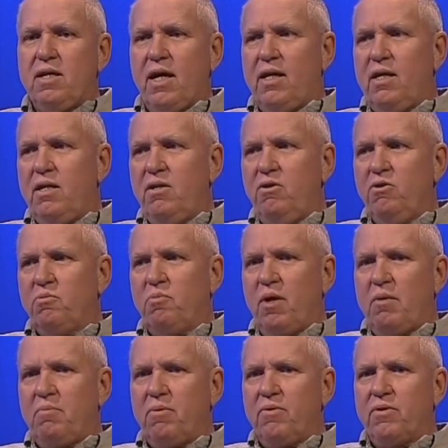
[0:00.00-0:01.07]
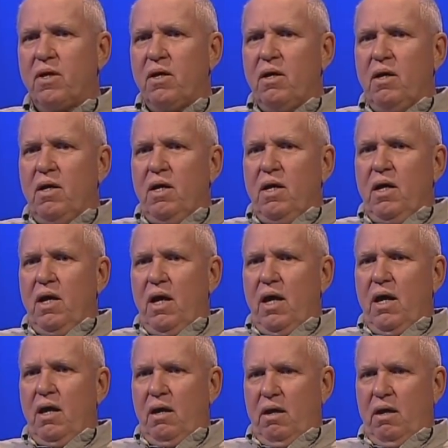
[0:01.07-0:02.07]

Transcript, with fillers: yes. daily newspapers. And I think the